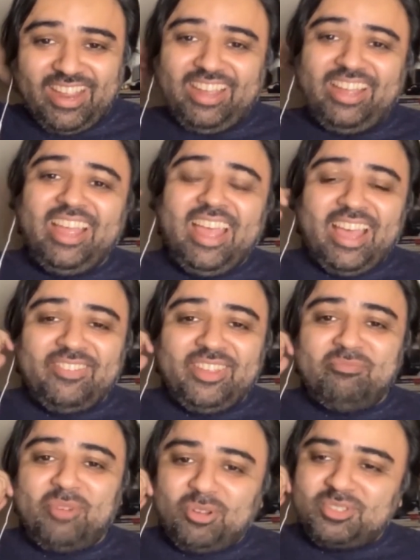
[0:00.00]
Yeah,
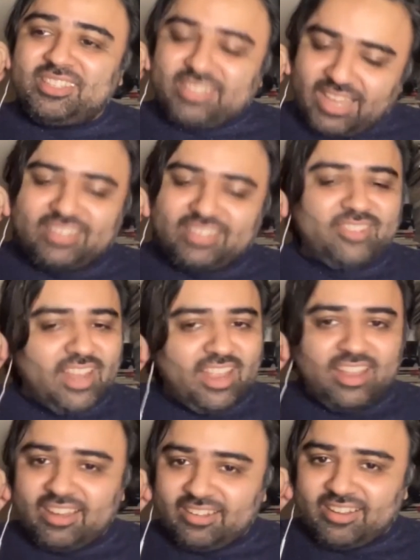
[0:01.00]
I mean, Moses,
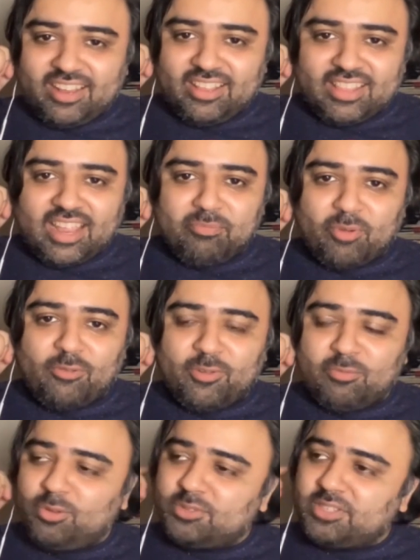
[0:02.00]
yes, the
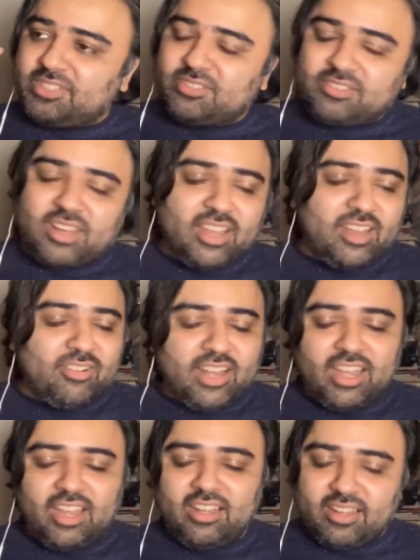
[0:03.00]
Prophet Moses is
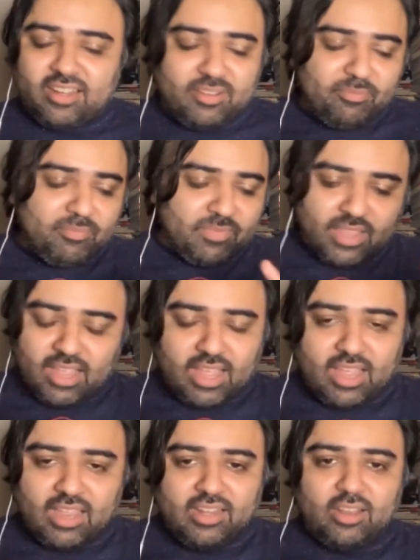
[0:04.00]
related,
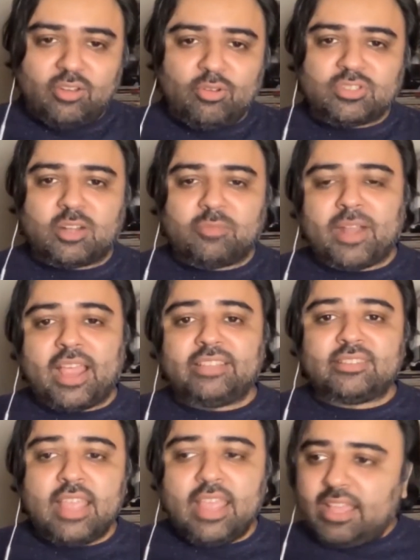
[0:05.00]
no
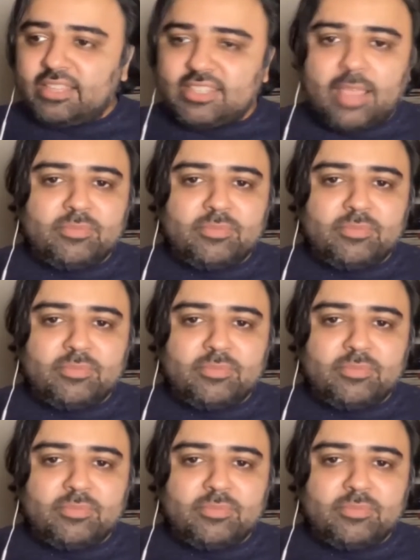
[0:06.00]
surprise.